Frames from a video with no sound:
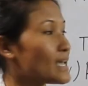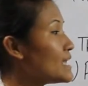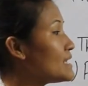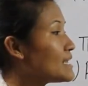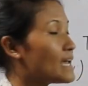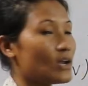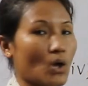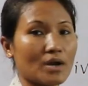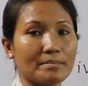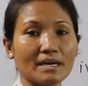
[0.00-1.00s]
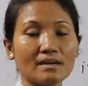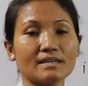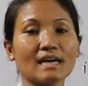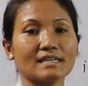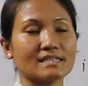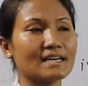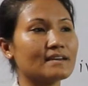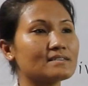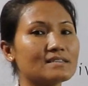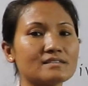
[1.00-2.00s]
It cannot be touched. It
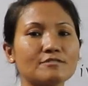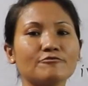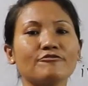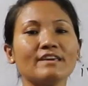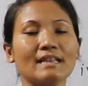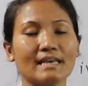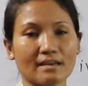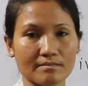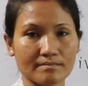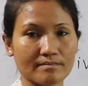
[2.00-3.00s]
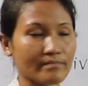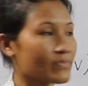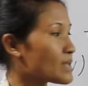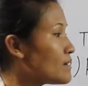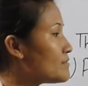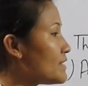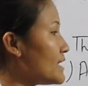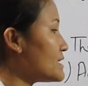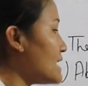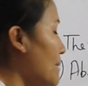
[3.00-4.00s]
is just the feeling. For
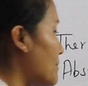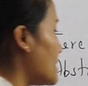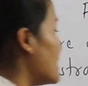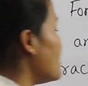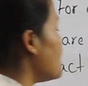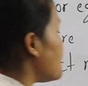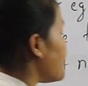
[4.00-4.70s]
example,